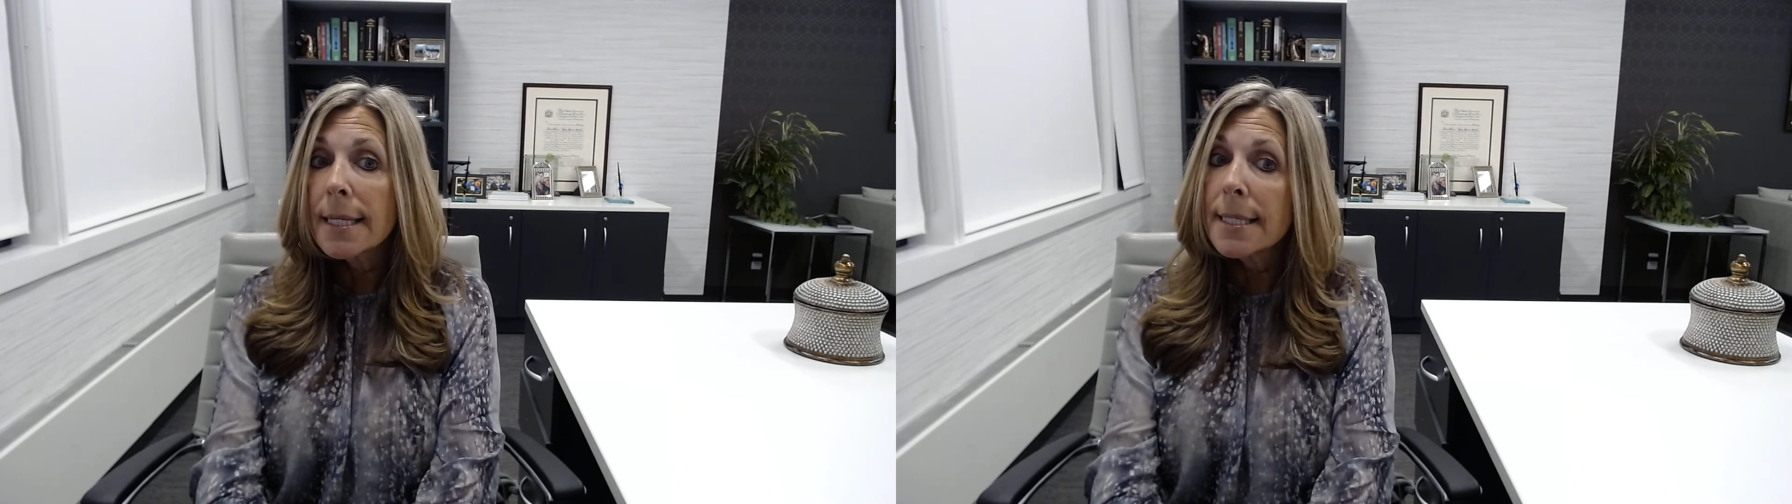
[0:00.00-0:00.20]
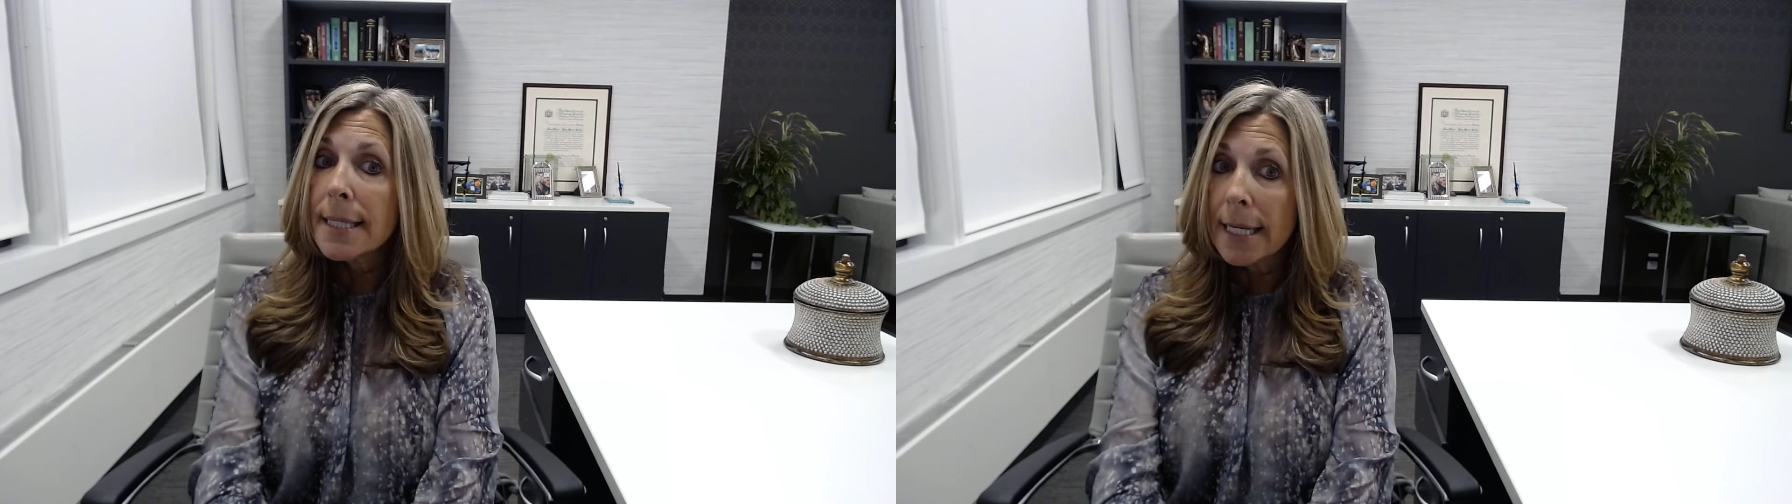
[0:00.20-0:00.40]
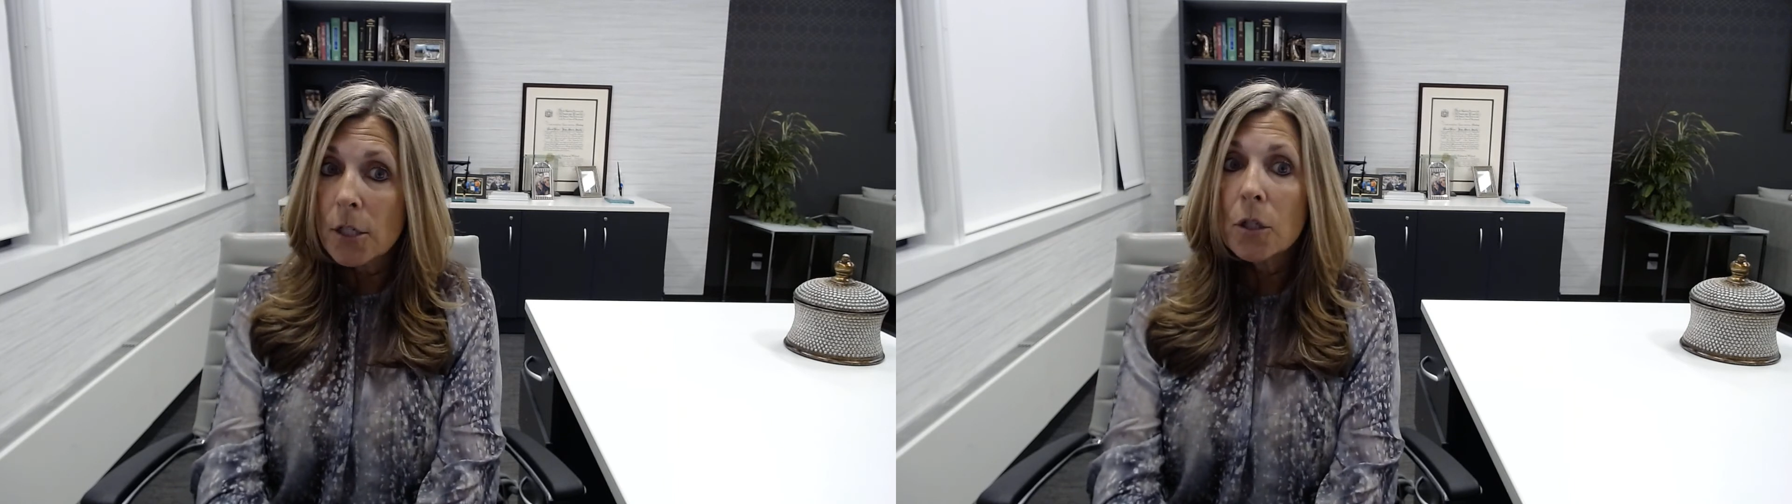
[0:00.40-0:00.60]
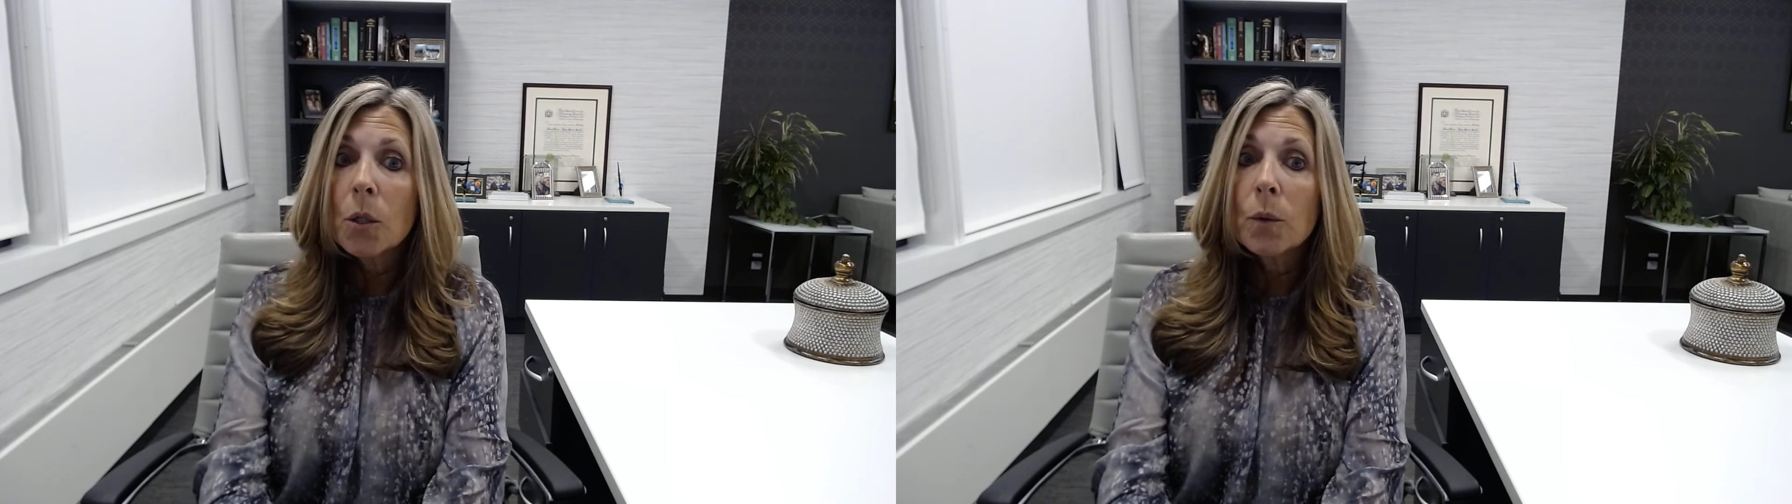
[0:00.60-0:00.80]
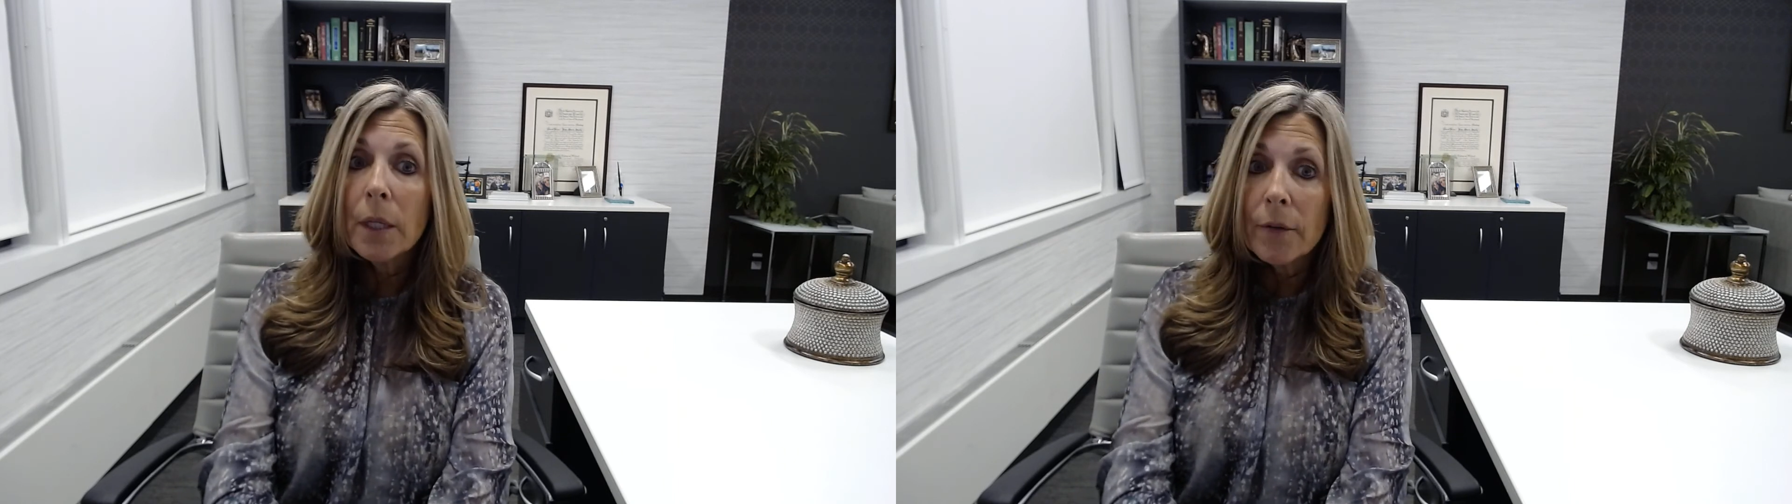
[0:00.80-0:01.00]

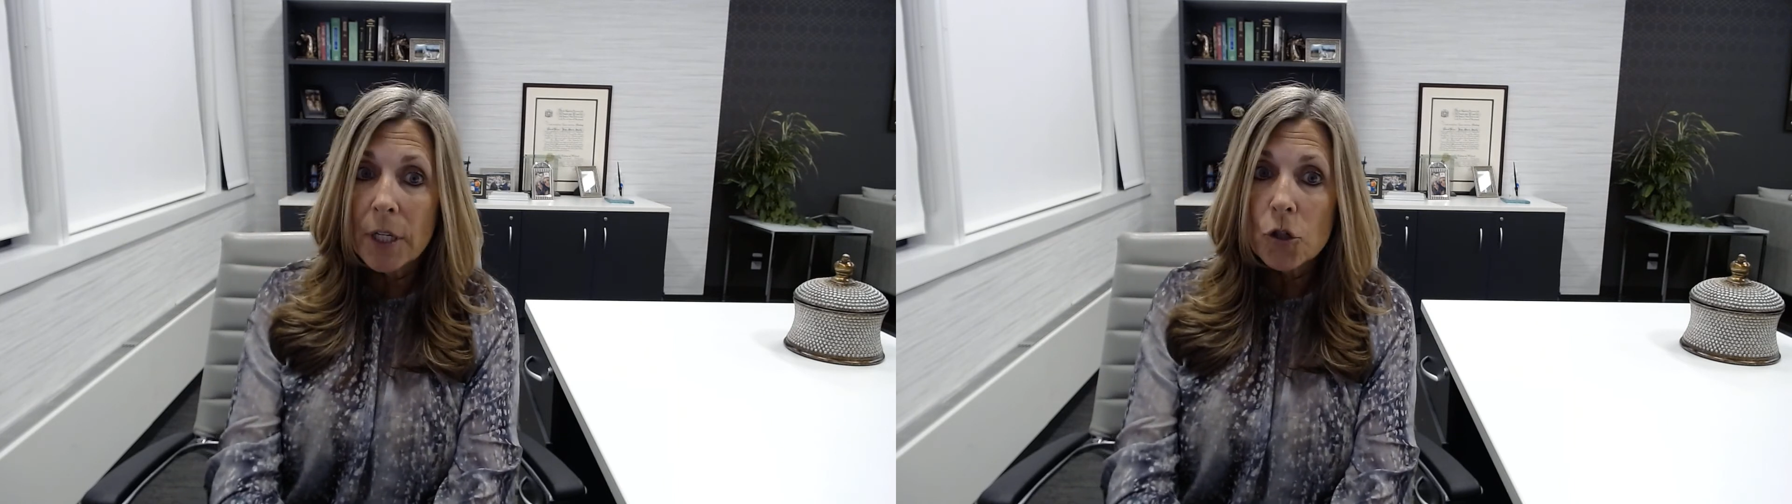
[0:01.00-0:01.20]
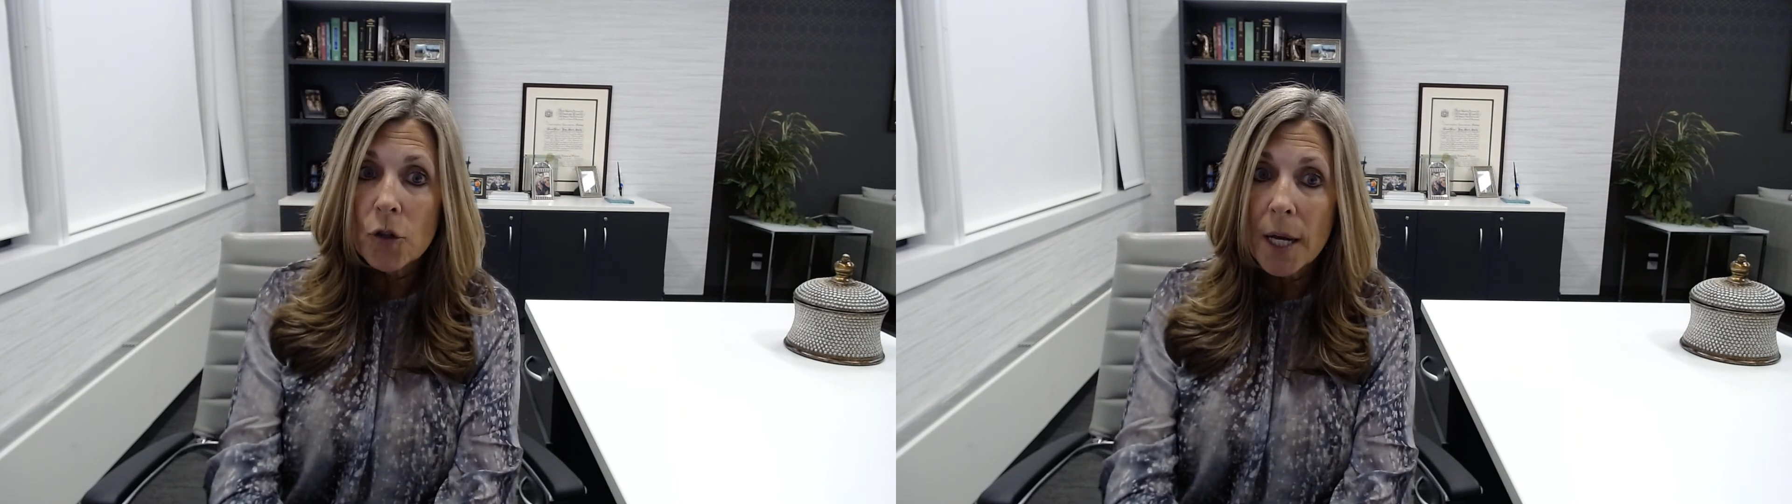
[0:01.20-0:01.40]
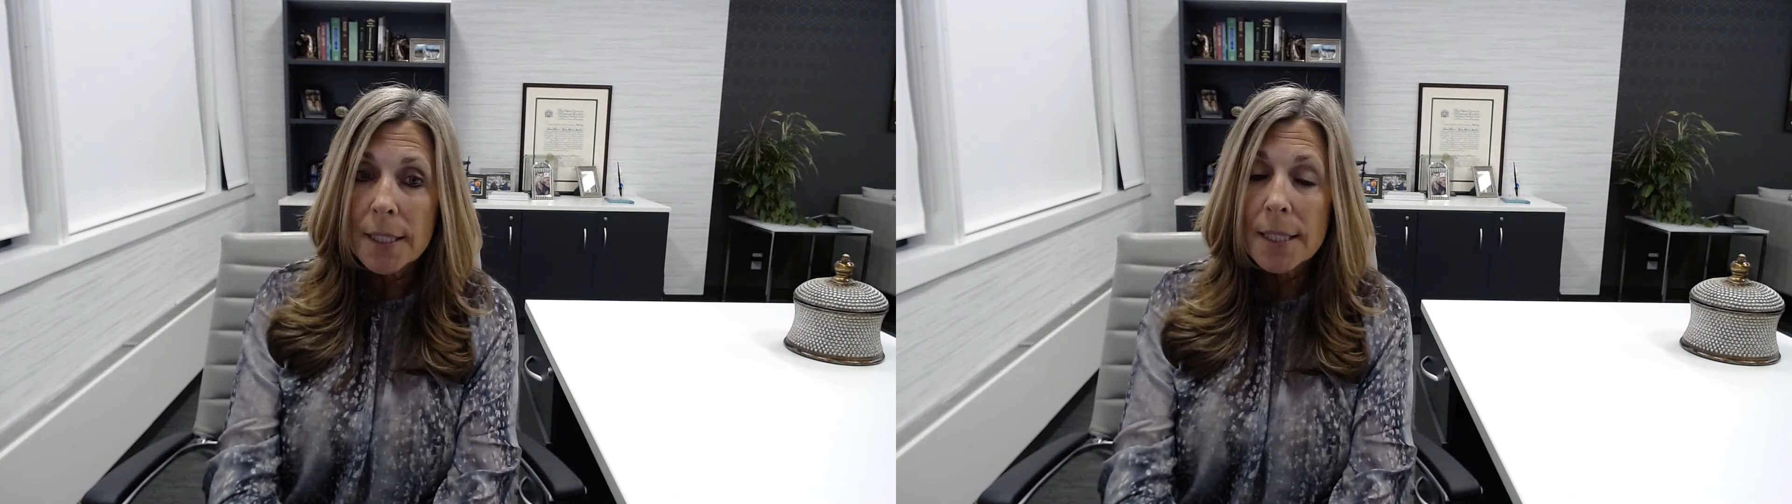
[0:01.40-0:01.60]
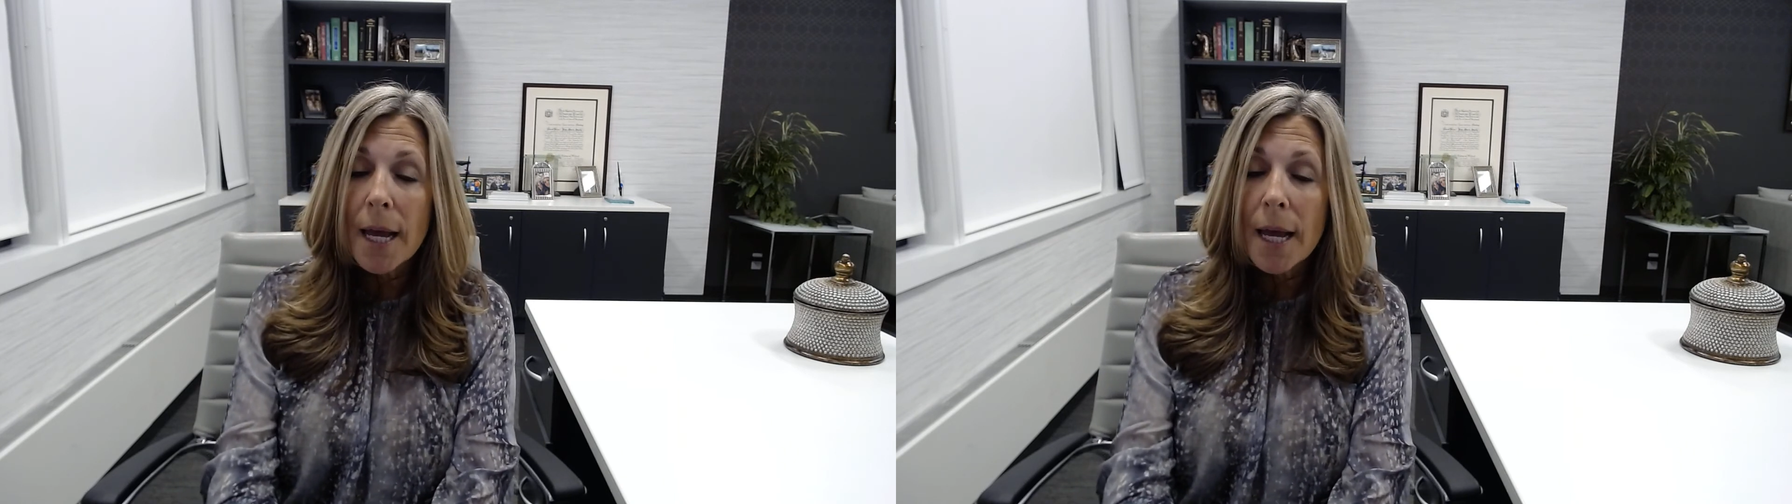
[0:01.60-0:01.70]
standalone living trust,